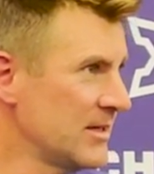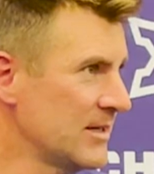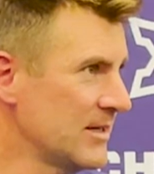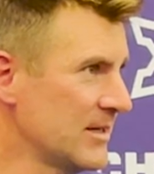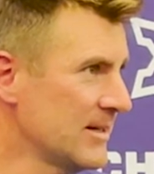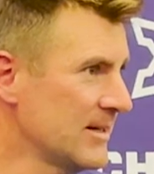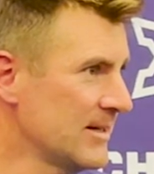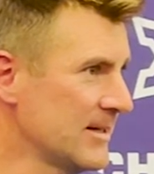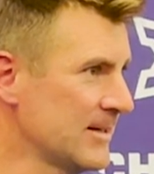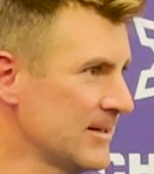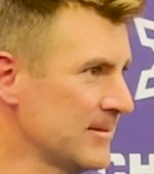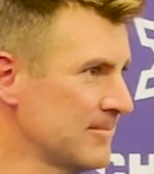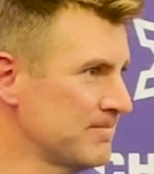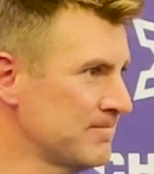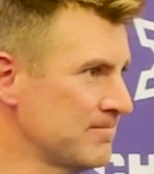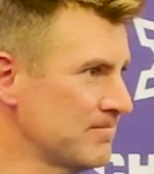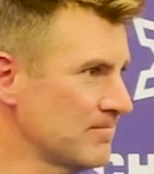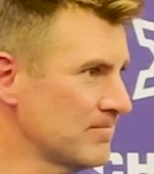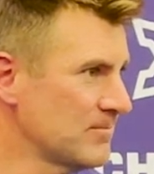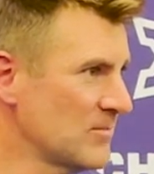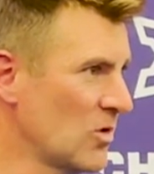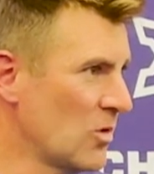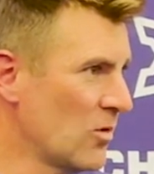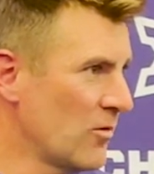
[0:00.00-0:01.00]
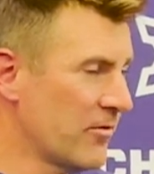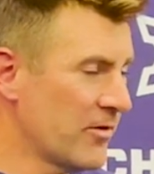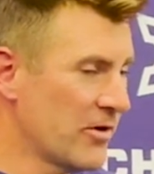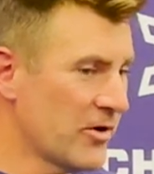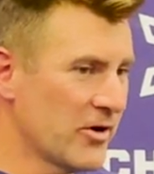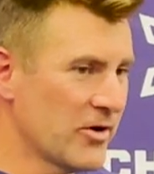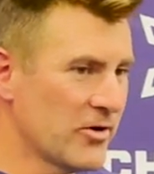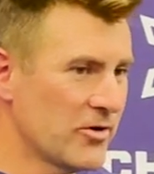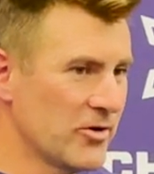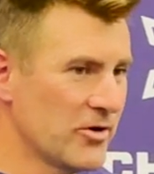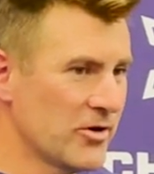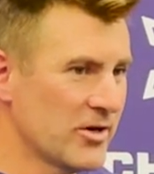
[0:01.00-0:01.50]
Um, you know,
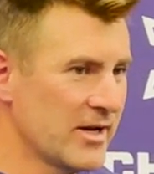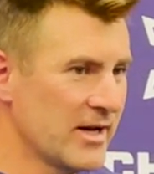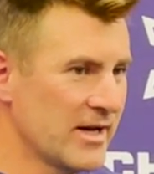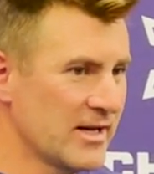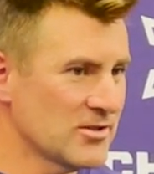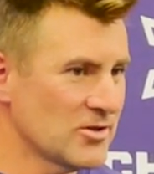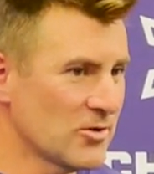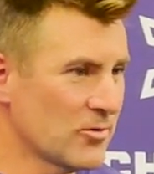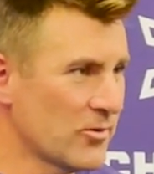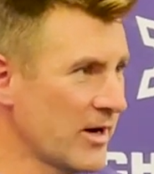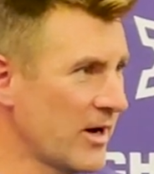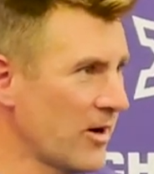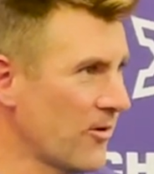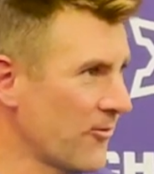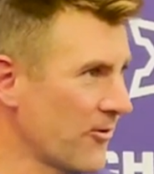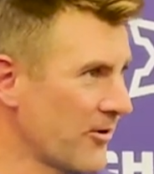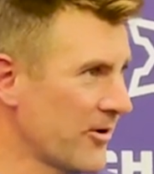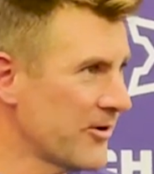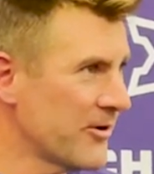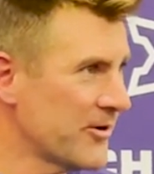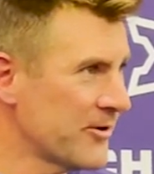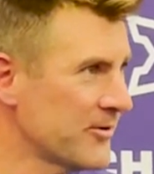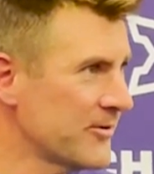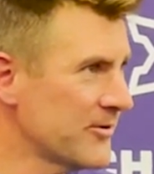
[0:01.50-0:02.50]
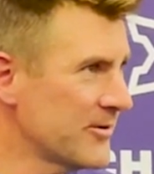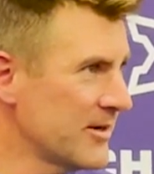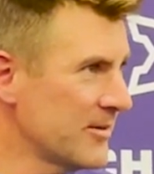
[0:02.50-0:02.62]
very good as a route runner.